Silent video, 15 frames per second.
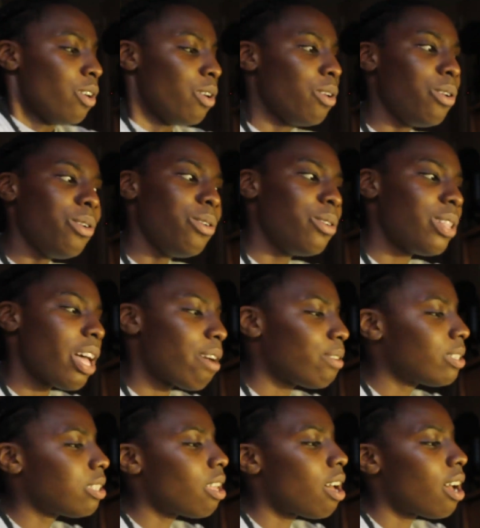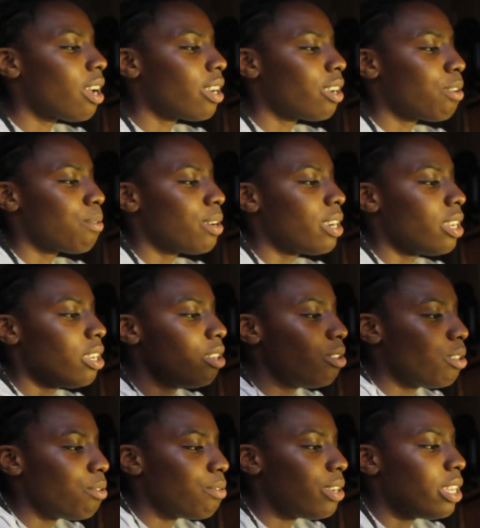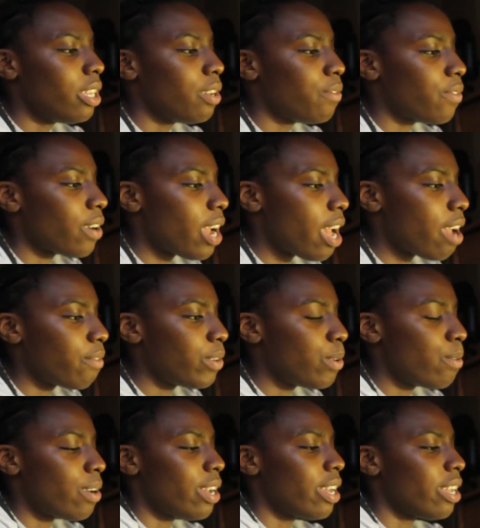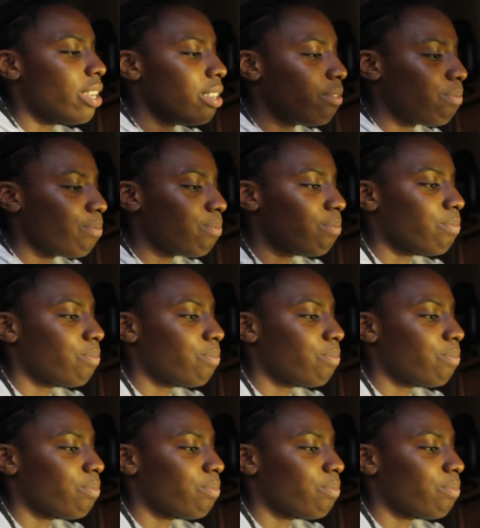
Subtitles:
whew, that was long. We're gonna do the reading for everyone